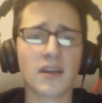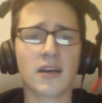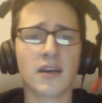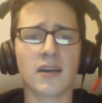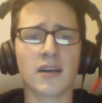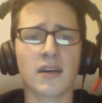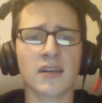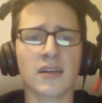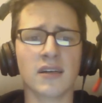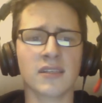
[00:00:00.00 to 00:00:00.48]

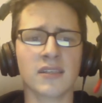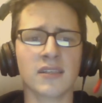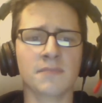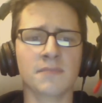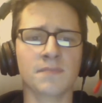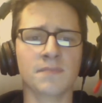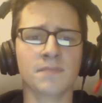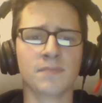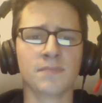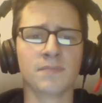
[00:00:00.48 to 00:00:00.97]

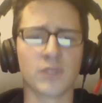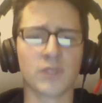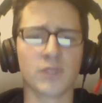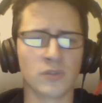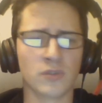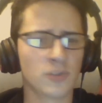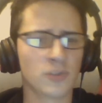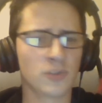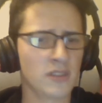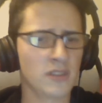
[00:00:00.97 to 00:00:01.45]

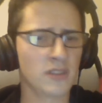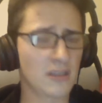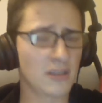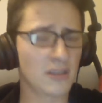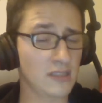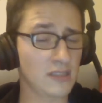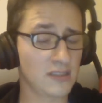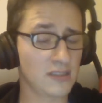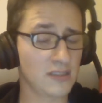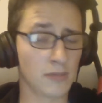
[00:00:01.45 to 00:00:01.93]
But she'll be gone at
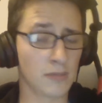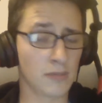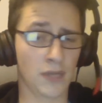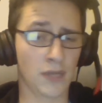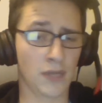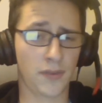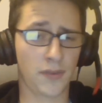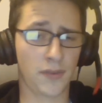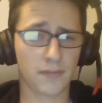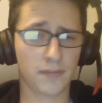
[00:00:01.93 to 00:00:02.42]
least a
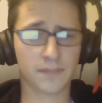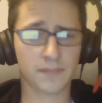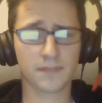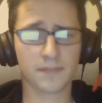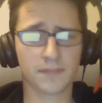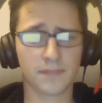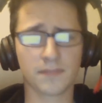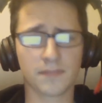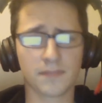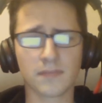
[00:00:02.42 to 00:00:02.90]
month.
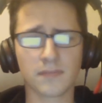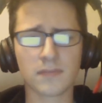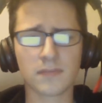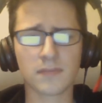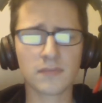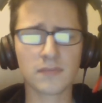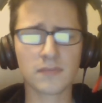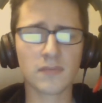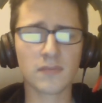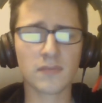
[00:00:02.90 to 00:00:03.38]

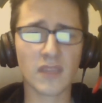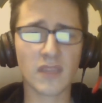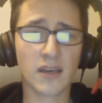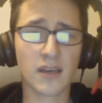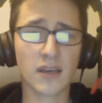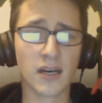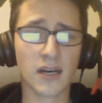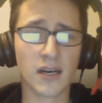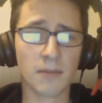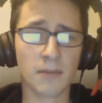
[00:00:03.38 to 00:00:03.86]

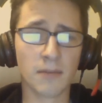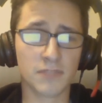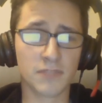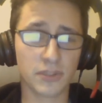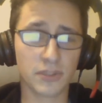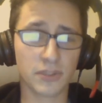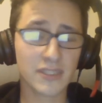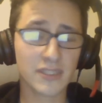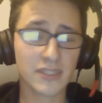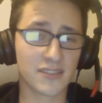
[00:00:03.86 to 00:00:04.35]

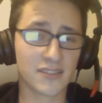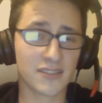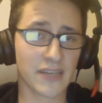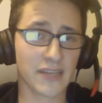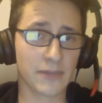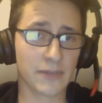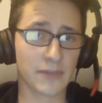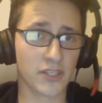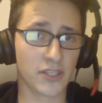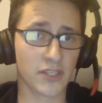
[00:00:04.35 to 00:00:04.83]
During that
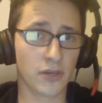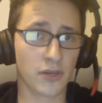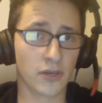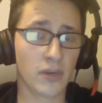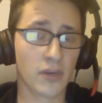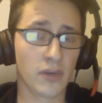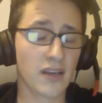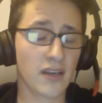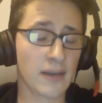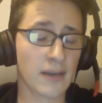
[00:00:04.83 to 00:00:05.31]
time, though,
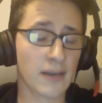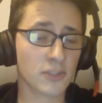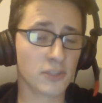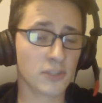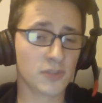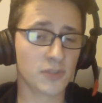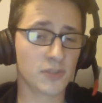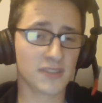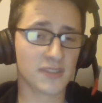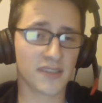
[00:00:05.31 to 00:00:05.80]
I'm
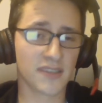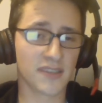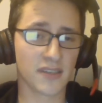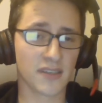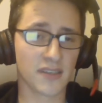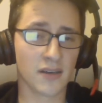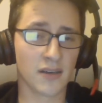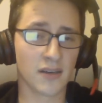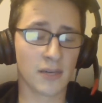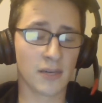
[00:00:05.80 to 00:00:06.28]
going to be
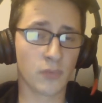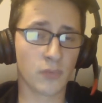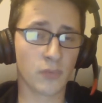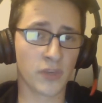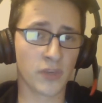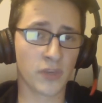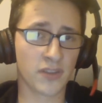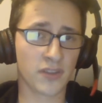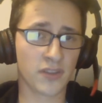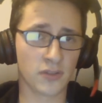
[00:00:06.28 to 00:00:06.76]
setting up
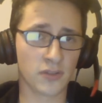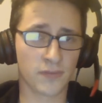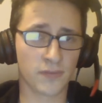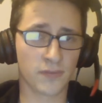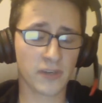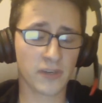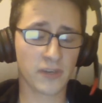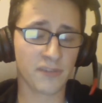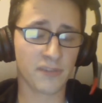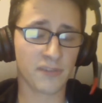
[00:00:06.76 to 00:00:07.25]
with a good
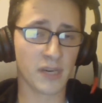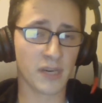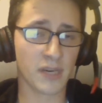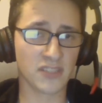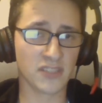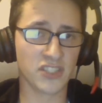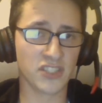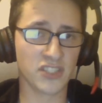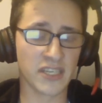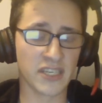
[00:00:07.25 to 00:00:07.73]
friend of
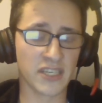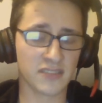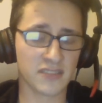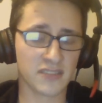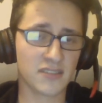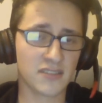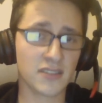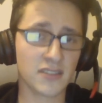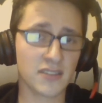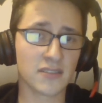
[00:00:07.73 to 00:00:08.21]
mine, Gen
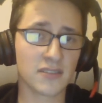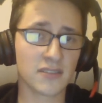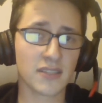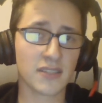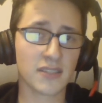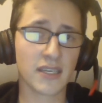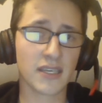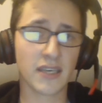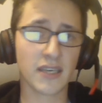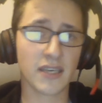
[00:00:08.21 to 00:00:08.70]
Extinct,
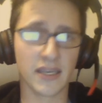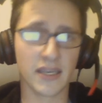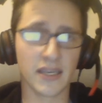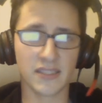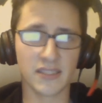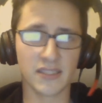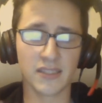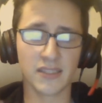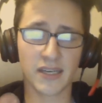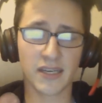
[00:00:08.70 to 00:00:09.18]
and
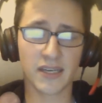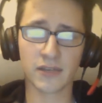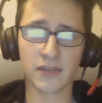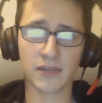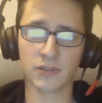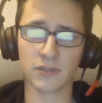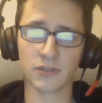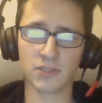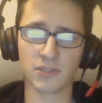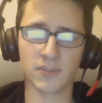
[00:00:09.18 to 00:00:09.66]
he and I are
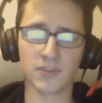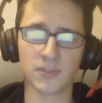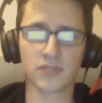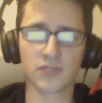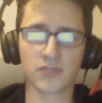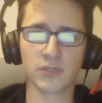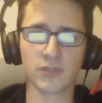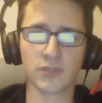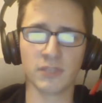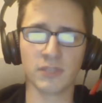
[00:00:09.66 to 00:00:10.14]
going to be
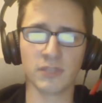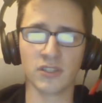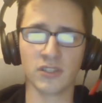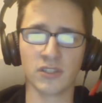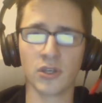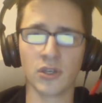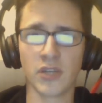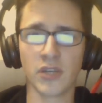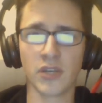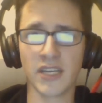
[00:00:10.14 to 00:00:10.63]
streaming
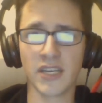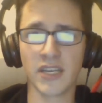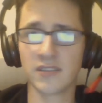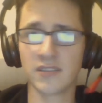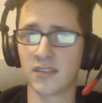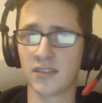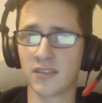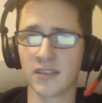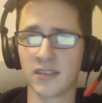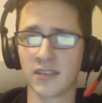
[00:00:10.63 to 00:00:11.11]
Conan
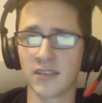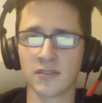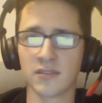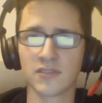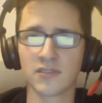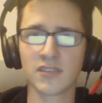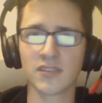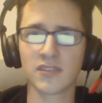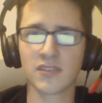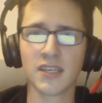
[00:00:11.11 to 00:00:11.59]

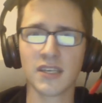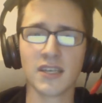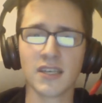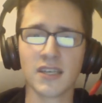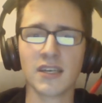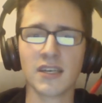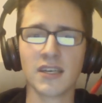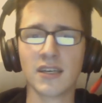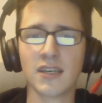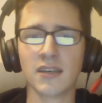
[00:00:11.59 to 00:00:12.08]
Exiles.
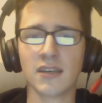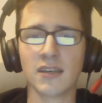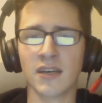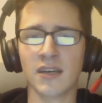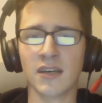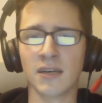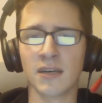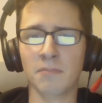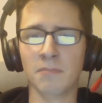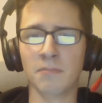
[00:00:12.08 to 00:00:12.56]

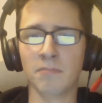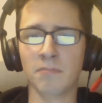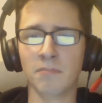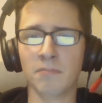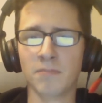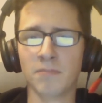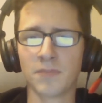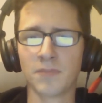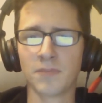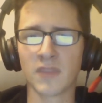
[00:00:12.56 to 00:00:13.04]
Now,
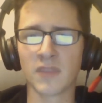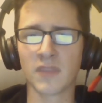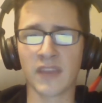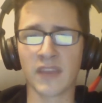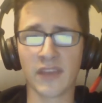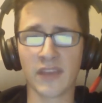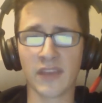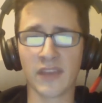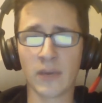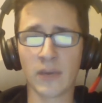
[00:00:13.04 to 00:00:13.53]

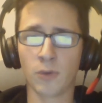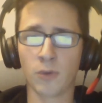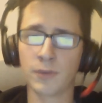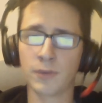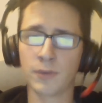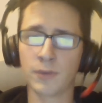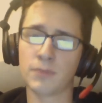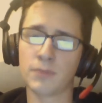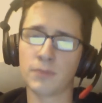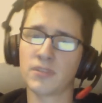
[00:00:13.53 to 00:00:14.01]
that won't
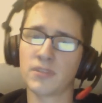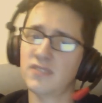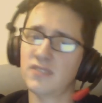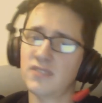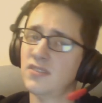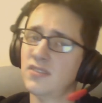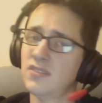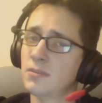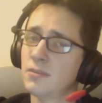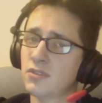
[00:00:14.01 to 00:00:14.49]
be
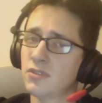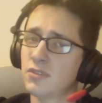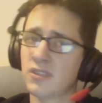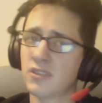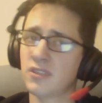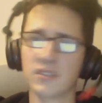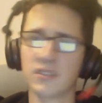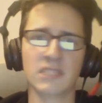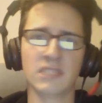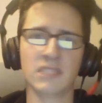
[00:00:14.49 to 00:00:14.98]
replacing the
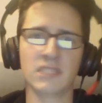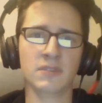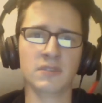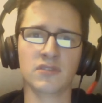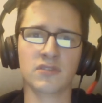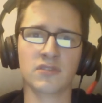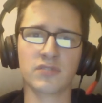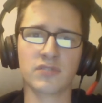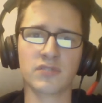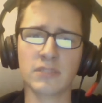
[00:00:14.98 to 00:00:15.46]
Platonic Lesbian
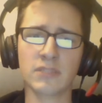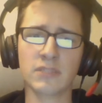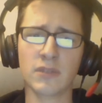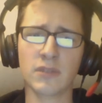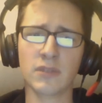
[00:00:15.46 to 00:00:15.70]
stream.